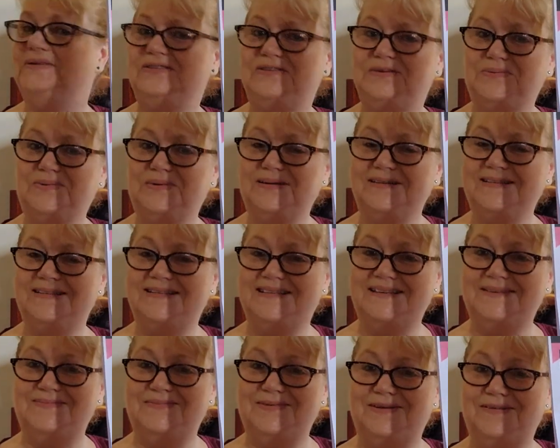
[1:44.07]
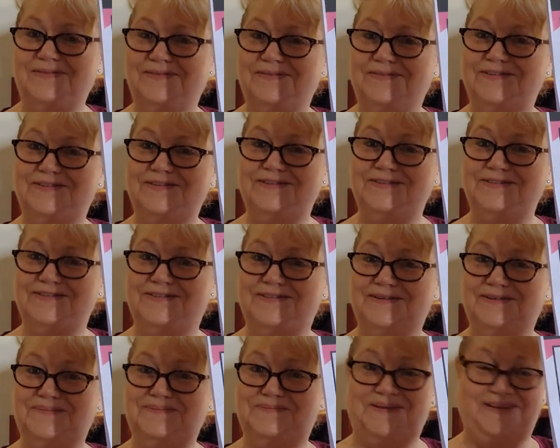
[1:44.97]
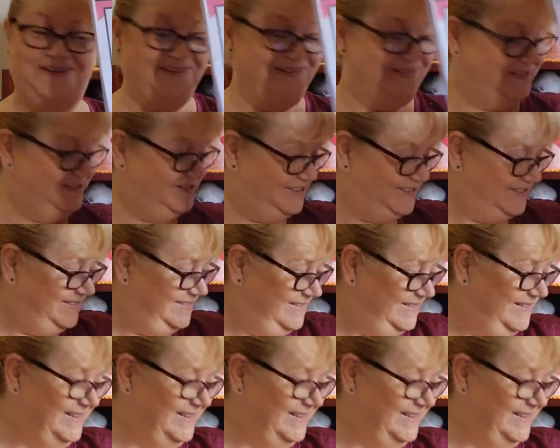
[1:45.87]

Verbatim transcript: Do you want to see my Voodoo Doll Pincushion?